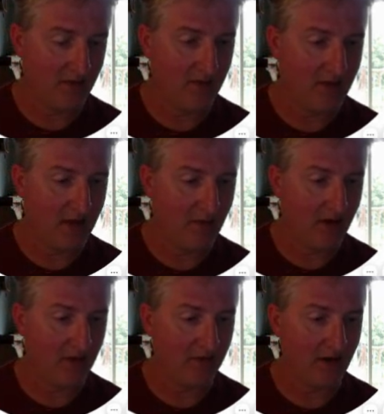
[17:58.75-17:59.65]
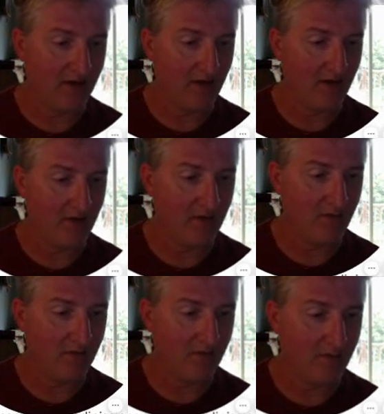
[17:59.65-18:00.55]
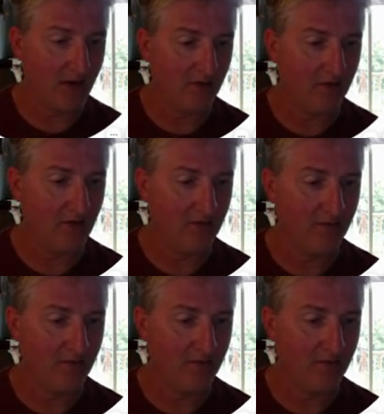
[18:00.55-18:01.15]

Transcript: that right inside here. Paste.